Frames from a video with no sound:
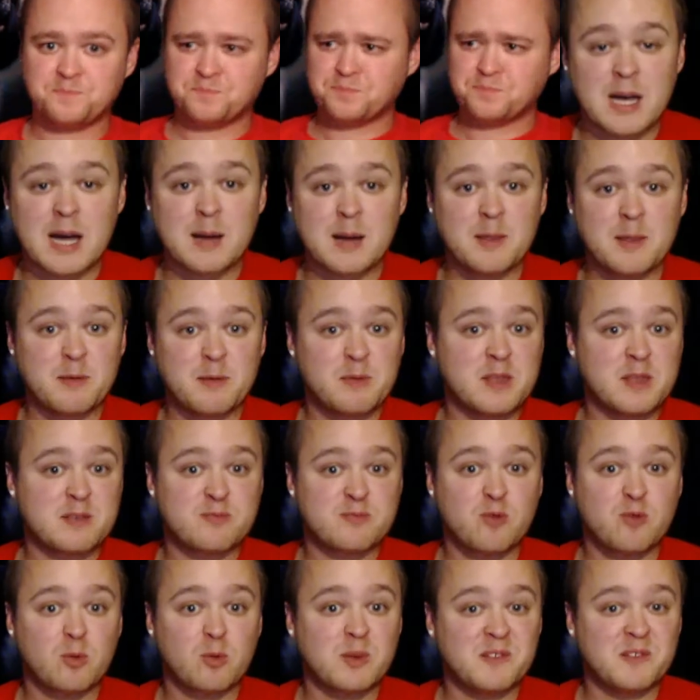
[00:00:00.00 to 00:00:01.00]
Uh,
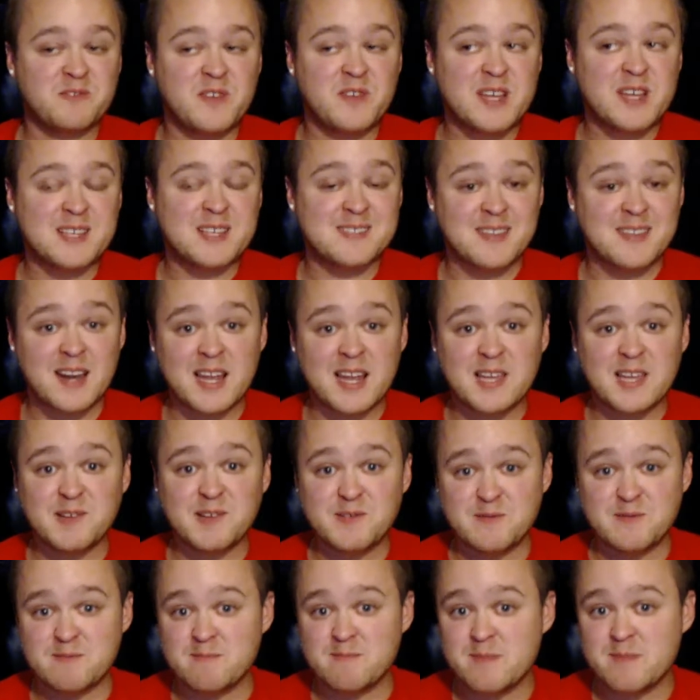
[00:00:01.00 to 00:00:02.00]
there's probably things that I
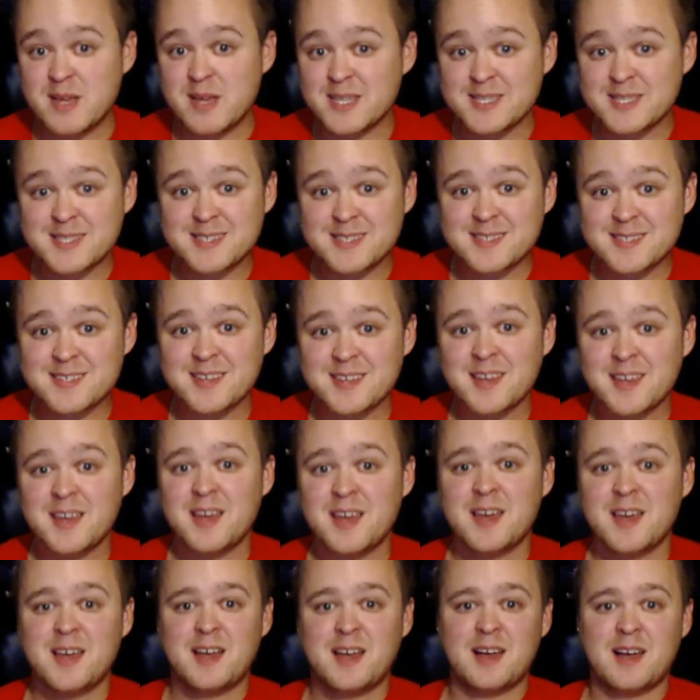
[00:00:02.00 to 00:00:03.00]
even missed
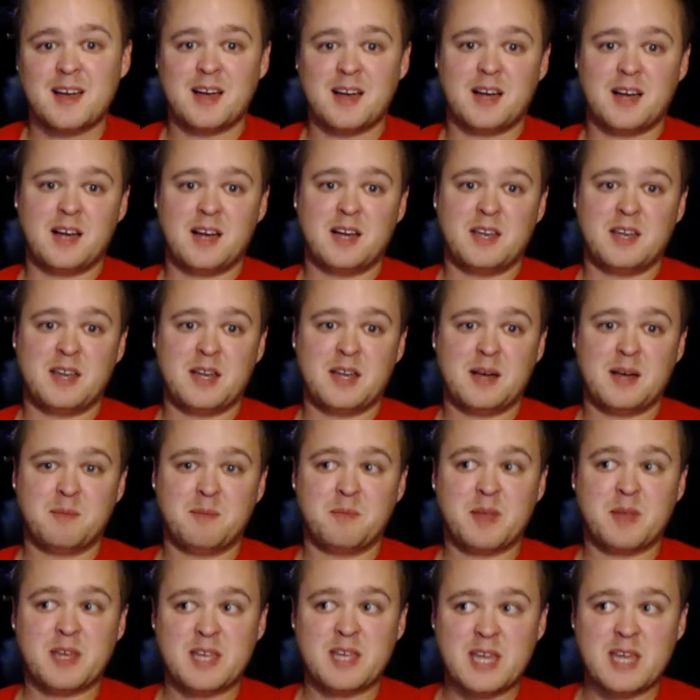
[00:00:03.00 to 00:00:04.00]
and
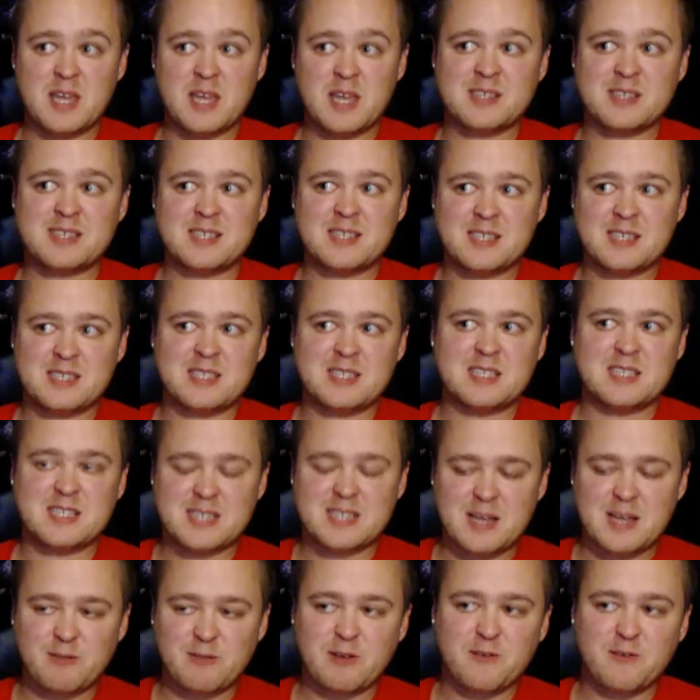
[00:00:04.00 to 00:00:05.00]
um, yeah, this this this
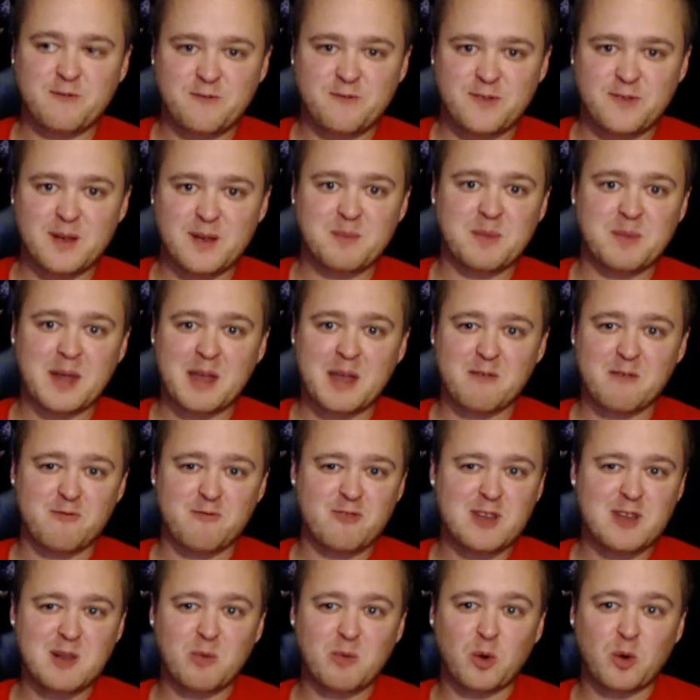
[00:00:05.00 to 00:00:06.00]
is definitely a film that I
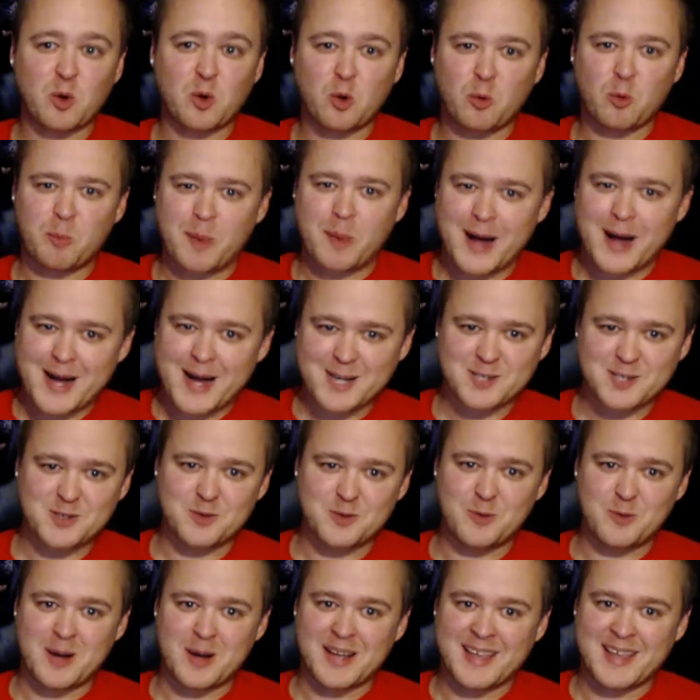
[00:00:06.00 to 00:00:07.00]
really want to go back
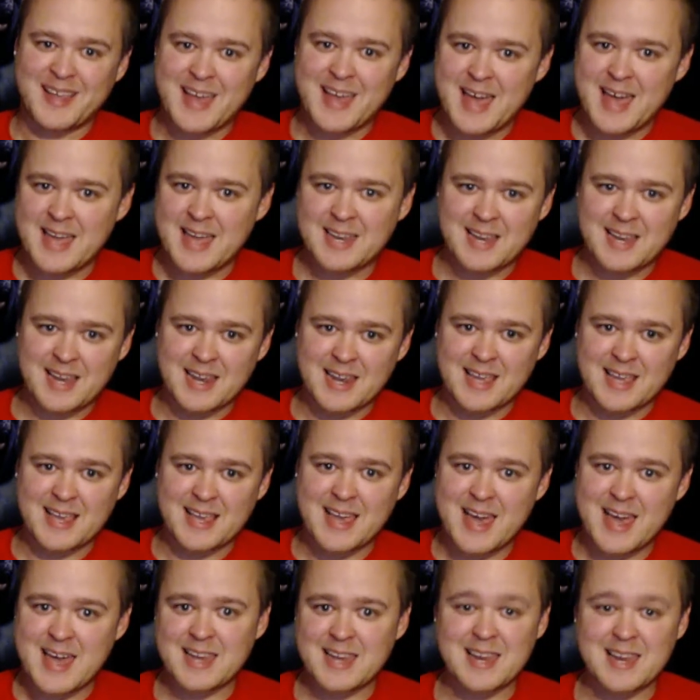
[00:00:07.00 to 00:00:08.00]
to again and
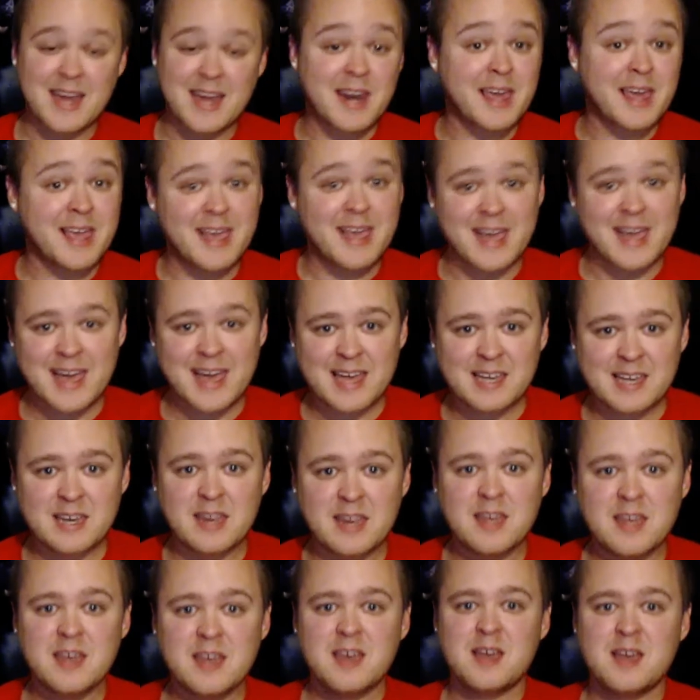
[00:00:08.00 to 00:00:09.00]
again and
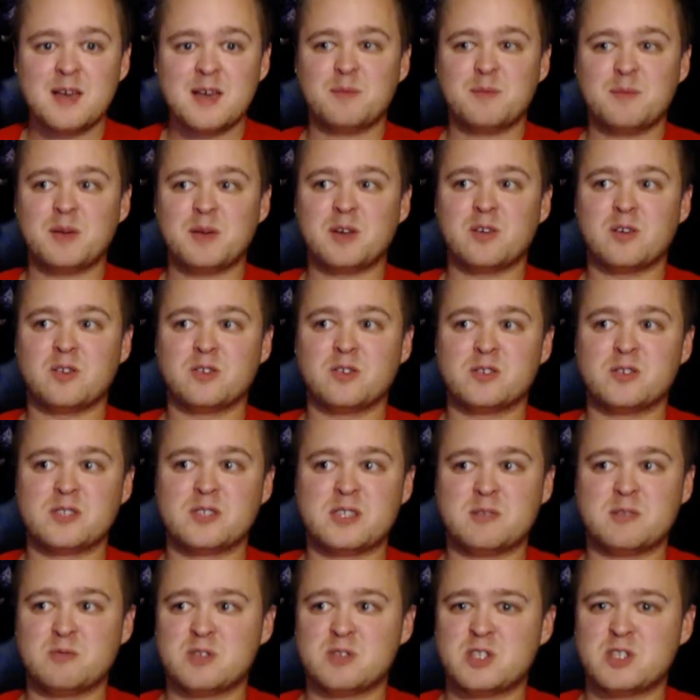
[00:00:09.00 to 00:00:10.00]
again because
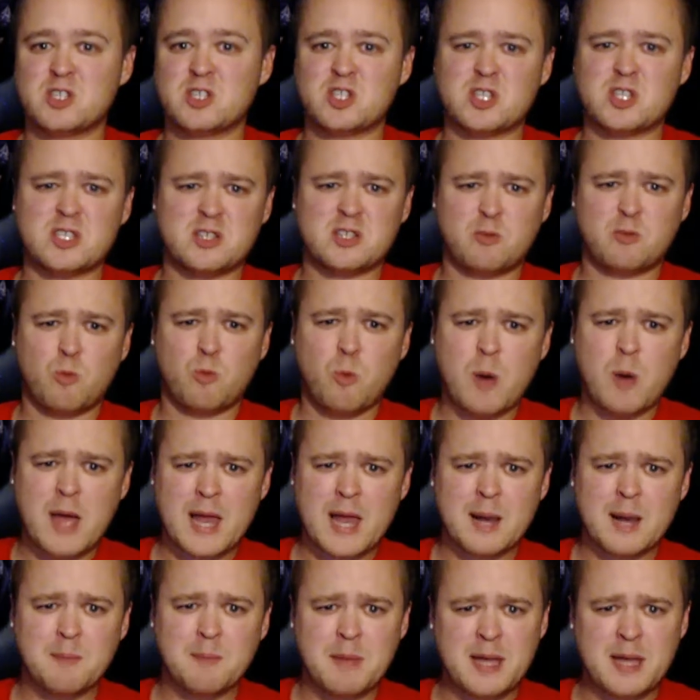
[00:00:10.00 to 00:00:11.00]
it was just such a
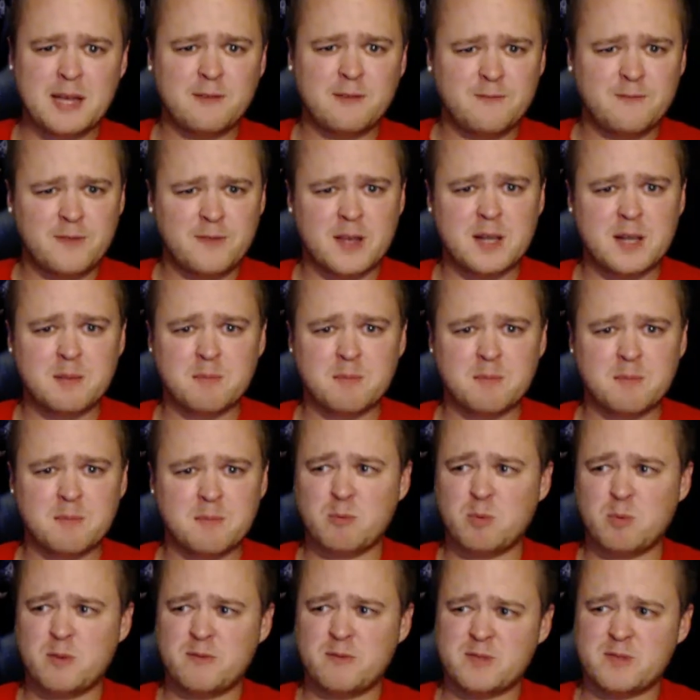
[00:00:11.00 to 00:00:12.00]
well made film,
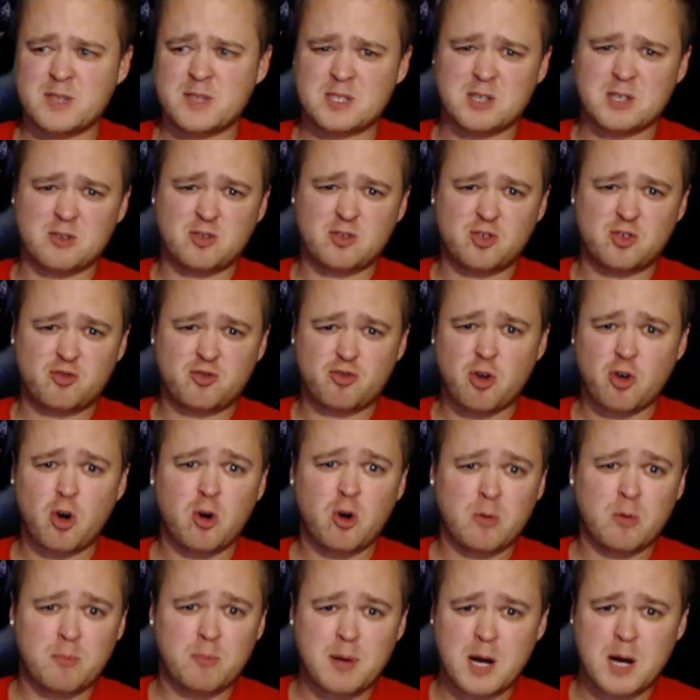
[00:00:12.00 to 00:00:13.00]
but with such a
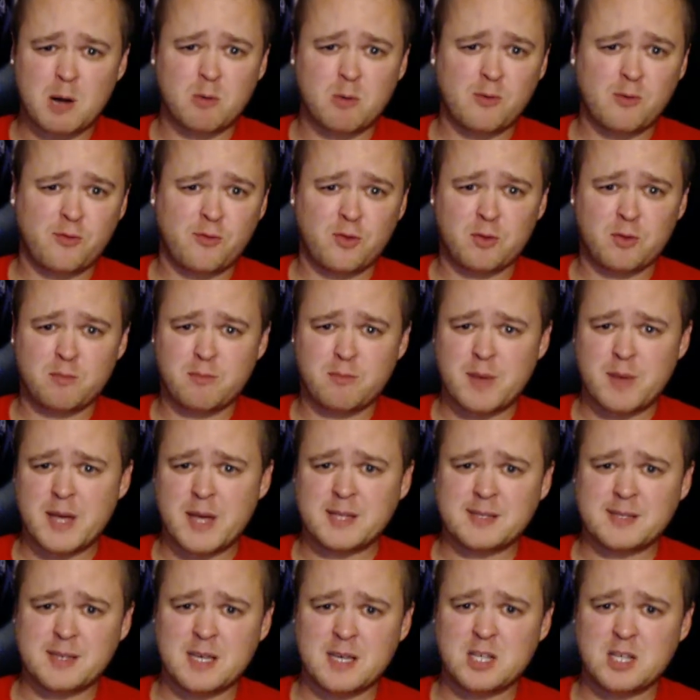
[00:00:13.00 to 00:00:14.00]
strong, powerful
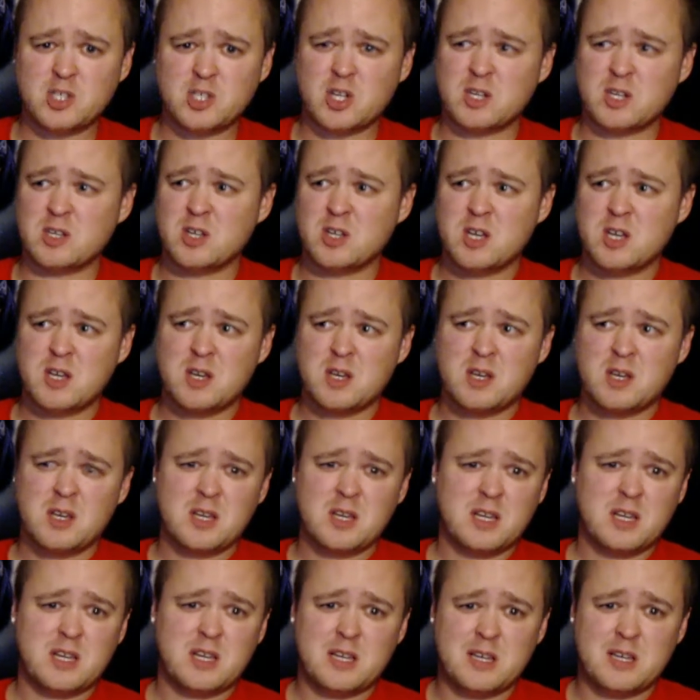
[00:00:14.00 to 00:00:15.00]
message. And
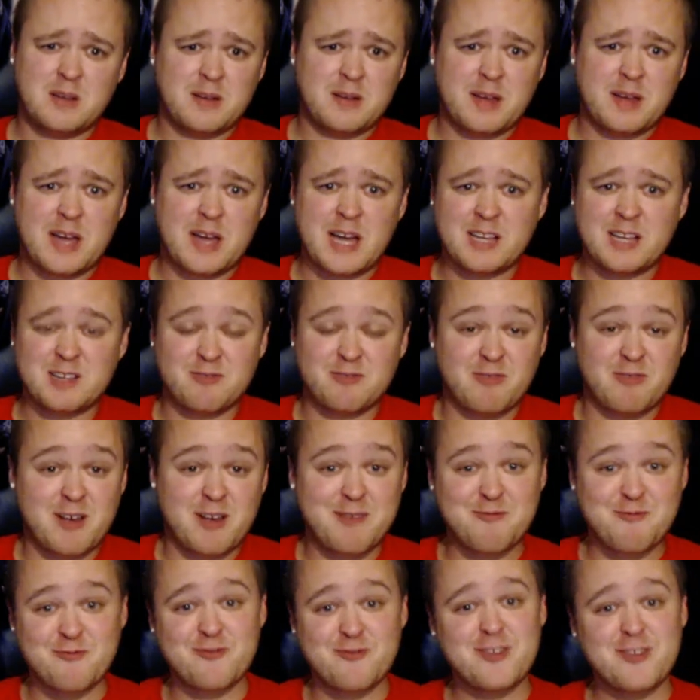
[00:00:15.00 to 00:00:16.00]
I,
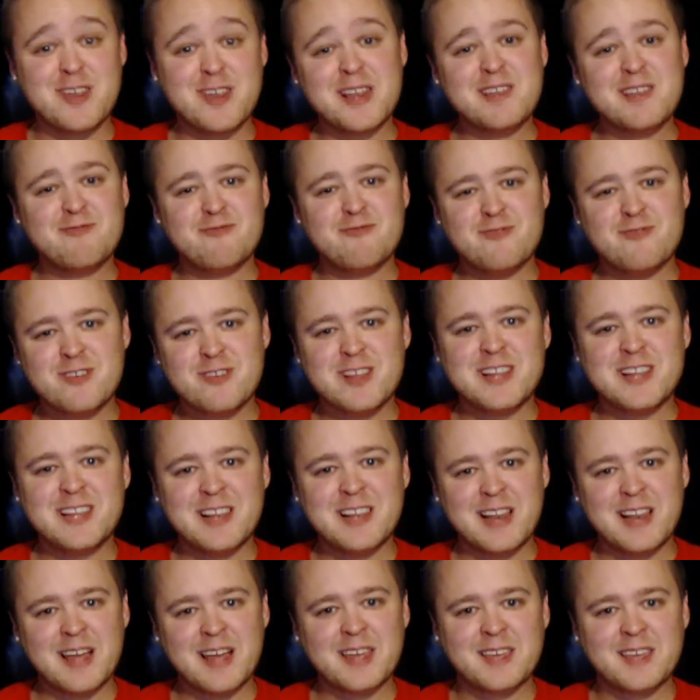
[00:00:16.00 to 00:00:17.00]
I really,
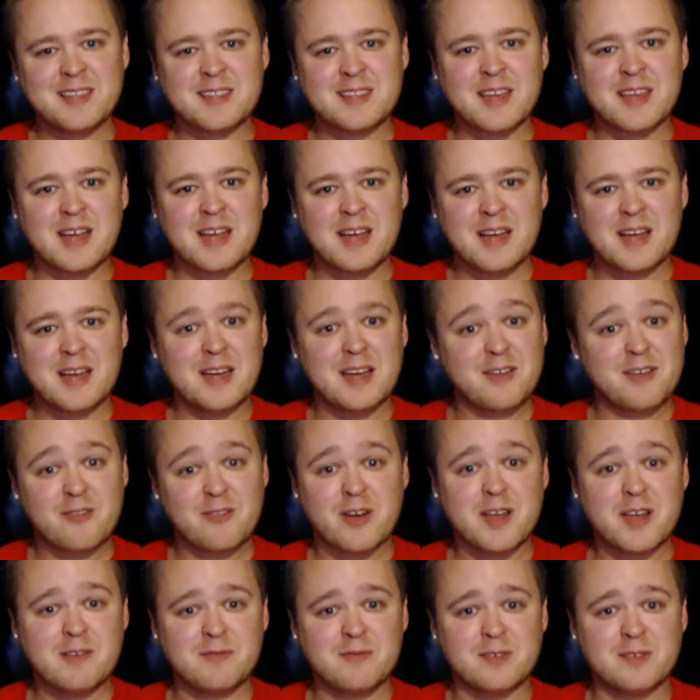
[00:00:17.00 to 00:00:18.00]
really liked uh,
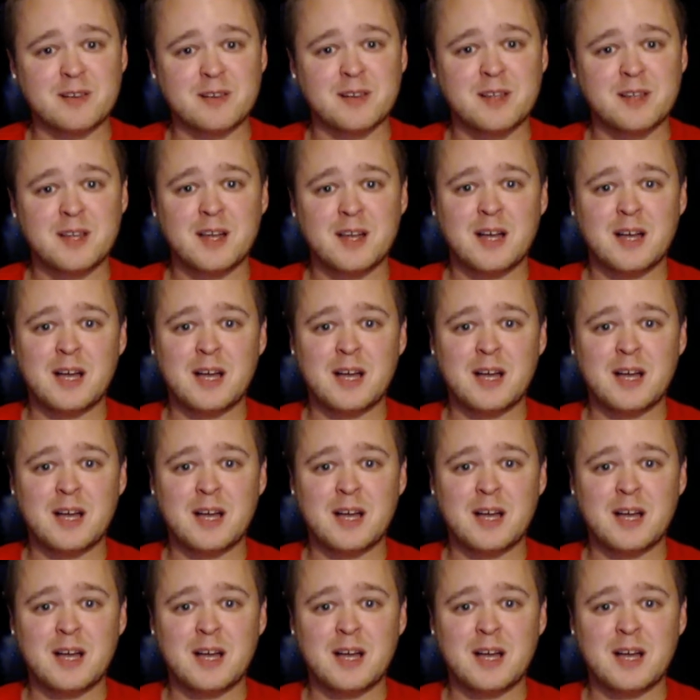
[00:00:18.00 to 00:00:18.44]
Arrival.